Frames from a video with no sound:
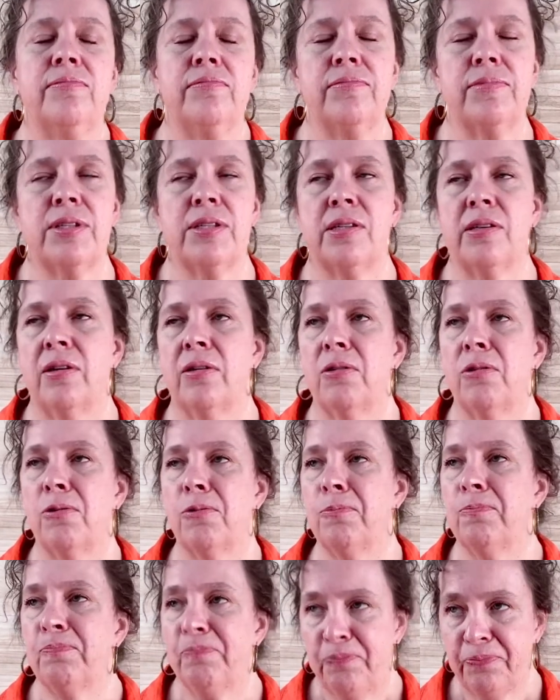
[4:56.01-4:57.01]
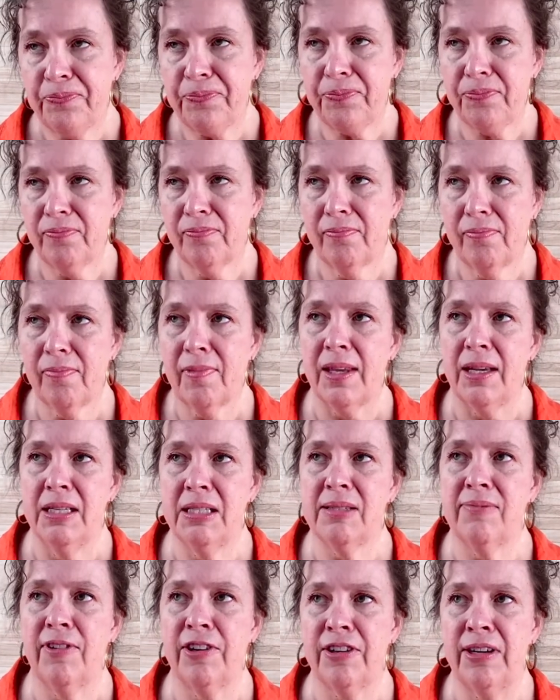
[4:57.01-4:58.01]
So
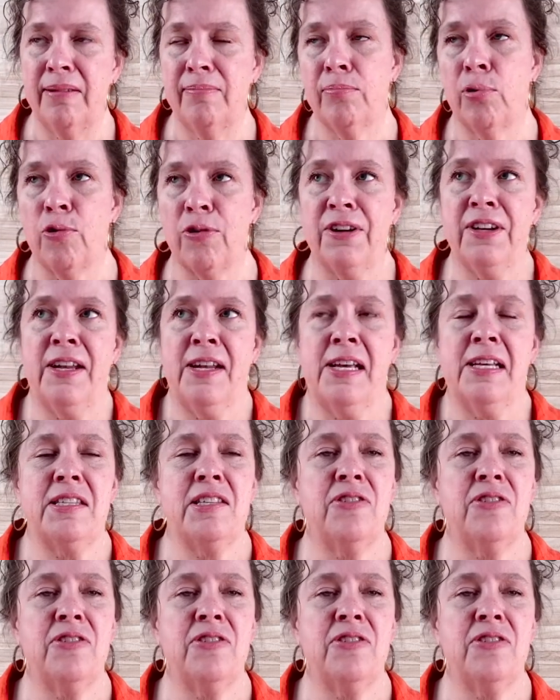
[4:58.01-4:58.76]
it's very important as